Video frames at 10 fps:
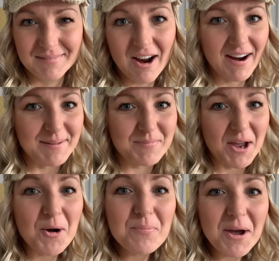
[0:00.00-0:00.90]
All right, I
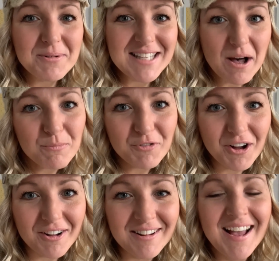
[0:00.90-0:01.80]
hope that was
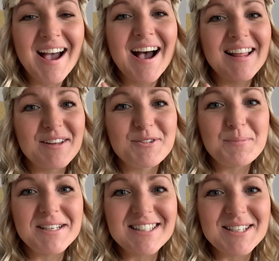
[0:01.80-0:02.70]
helpful. I love you
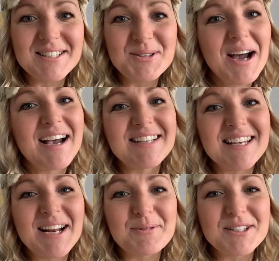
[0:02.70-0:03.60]
pieces, you guys,
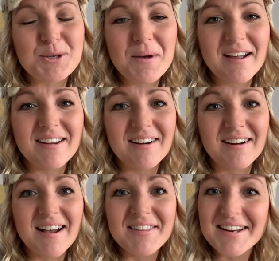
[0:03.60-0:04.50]
and I will see you back
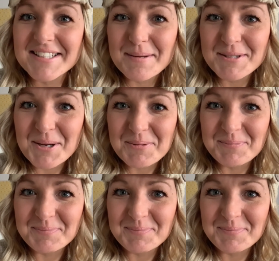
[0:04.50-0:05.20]
here on the next episode.